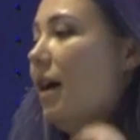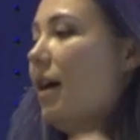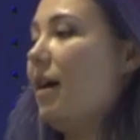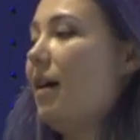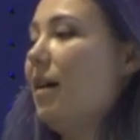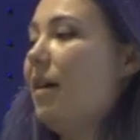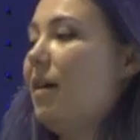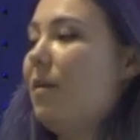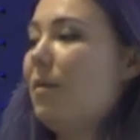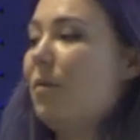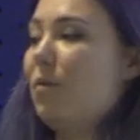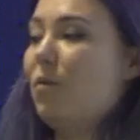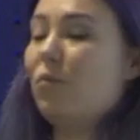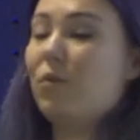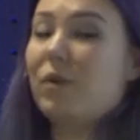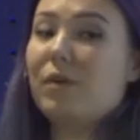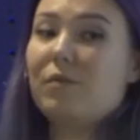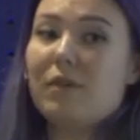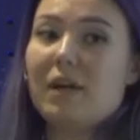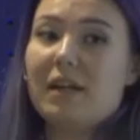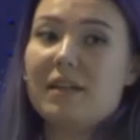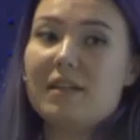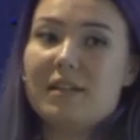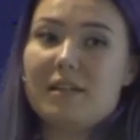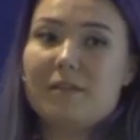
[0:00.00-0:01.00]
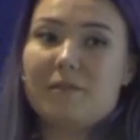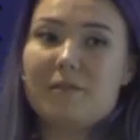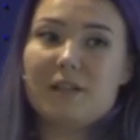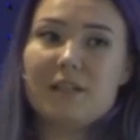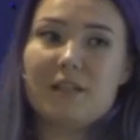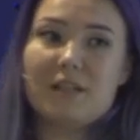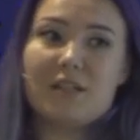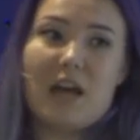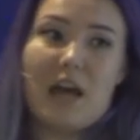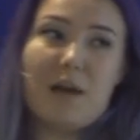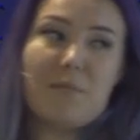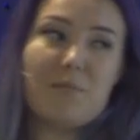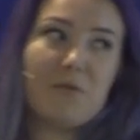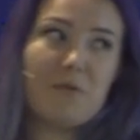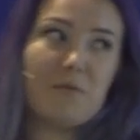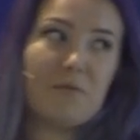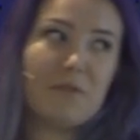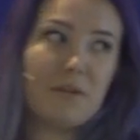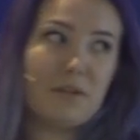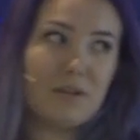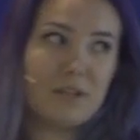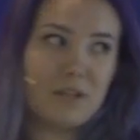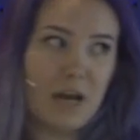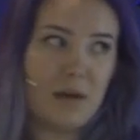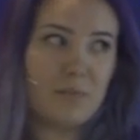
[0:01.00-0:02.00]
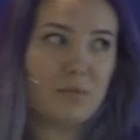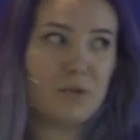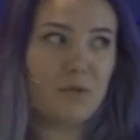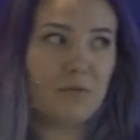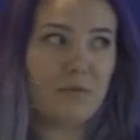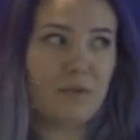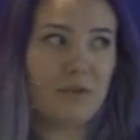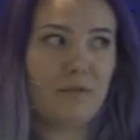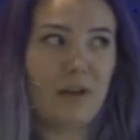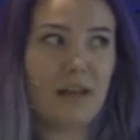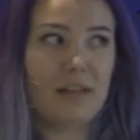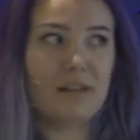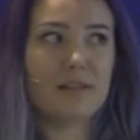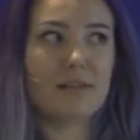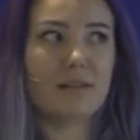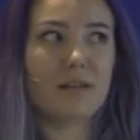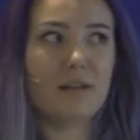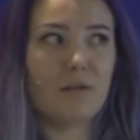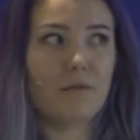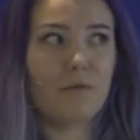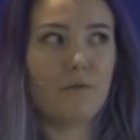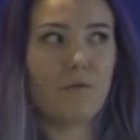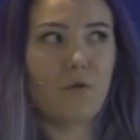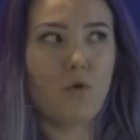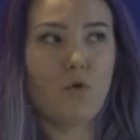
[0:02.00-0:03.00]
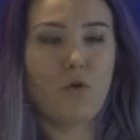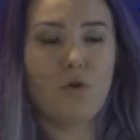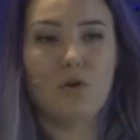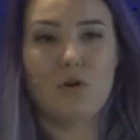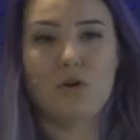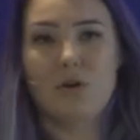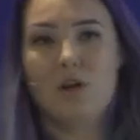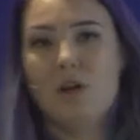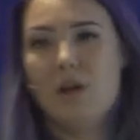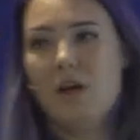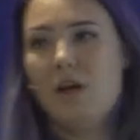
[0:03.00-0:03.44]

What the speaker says: We run different types of events for